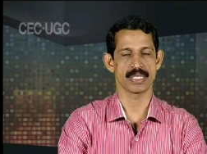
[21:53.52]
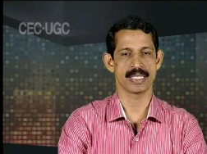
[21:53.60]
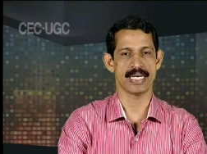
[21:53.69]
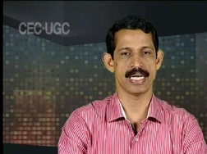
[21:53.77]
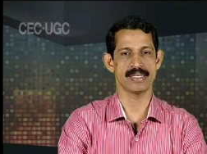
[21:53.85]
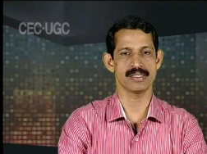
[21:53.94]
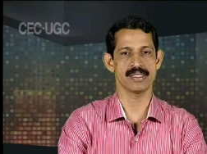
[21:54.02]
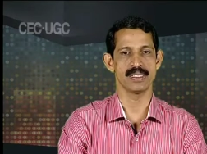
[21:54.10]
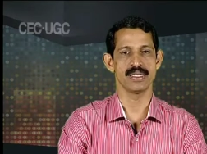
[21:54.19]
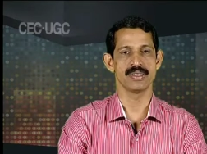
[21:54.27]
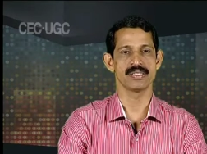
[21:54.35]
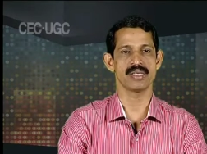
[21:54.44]
Hence,
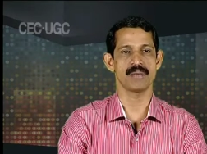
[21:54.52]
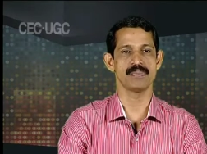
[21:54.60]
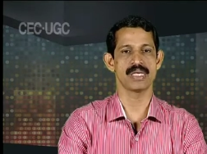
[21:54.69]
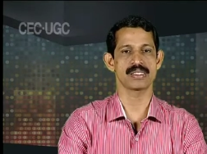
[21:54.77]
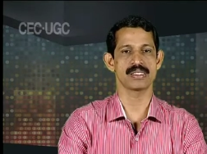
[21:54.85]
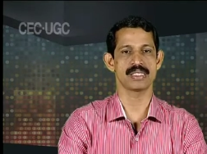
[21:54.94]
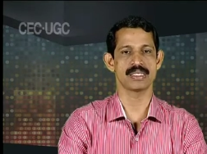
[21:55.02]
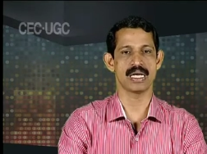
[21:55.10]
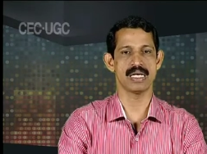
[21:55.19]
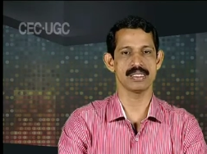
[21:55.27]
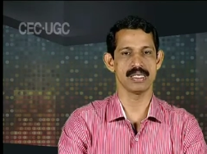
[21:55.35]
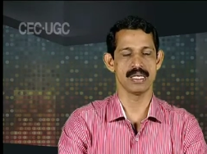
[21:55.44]
subjects such
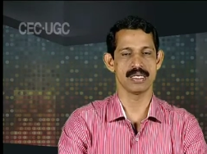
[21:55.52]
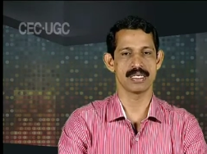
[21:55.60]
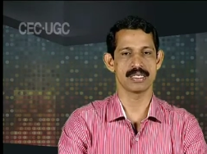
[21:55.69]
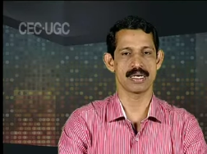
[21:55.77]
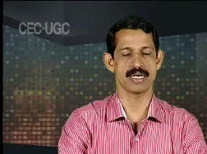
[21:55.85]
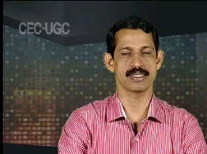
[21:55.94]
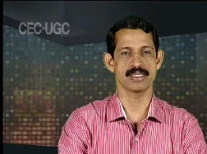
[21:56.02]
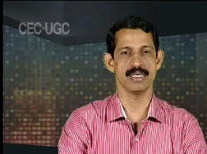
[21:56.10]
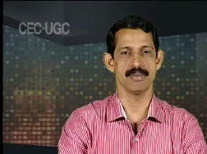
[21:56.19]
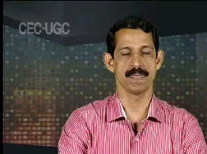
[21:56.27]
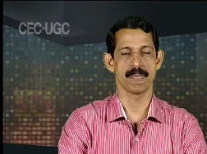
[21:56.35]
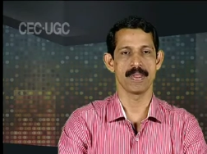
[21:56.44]
as literature,
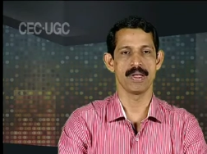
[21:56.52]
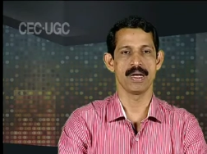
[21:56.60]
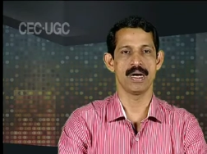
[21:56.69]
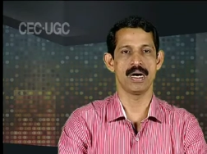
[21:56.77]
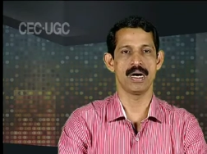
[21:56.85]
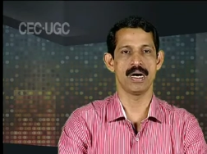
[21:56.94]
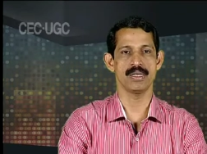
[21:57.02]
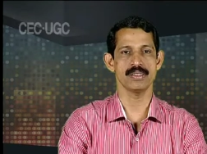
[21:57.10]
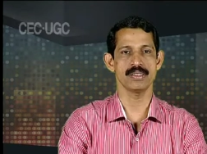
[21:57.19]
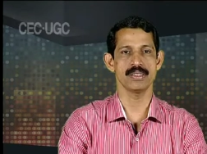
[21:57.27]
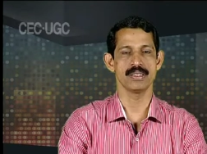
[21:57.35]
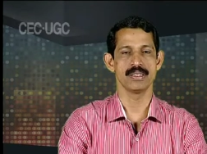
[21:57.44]

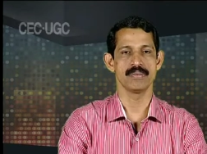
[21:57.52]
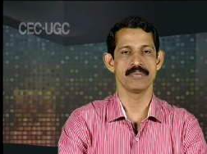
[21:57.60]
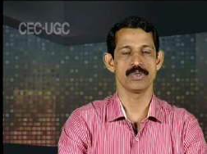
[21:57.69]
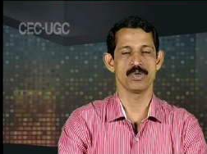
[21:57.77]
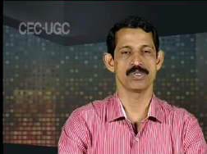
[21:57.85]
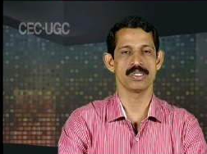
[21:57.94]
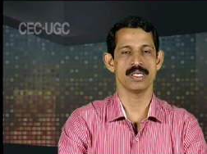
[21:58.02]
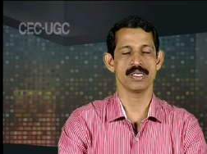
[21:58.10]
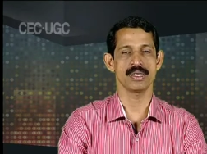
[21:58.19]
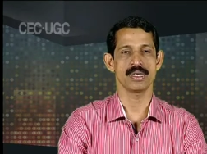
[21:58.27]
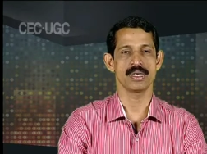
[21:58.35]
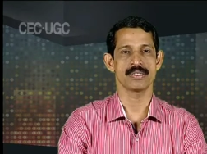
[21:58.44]
art, music,
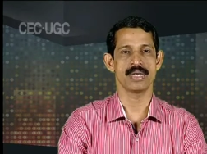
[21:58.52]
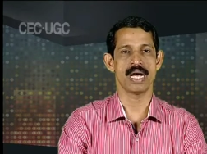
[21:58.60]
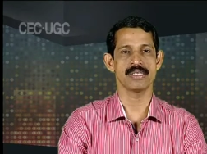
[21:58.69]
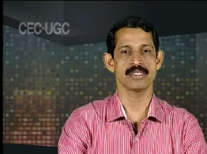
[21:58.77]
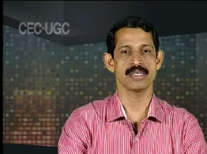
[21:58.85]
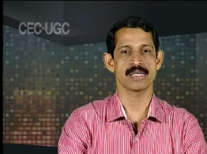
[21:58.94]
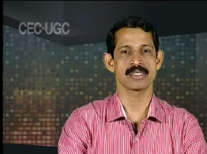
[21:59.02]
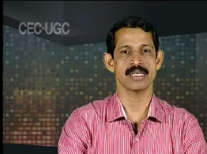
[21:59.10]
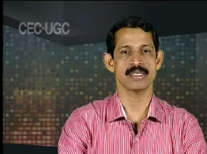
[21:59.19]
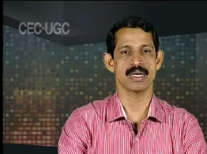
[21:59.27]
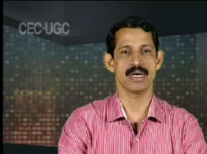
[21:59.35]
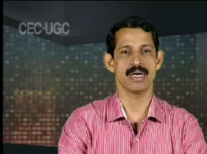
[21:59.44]
dance
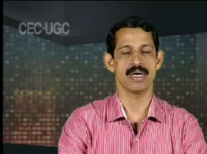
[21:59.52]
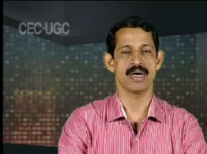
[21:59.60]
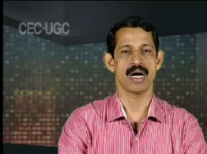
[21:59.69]
etc.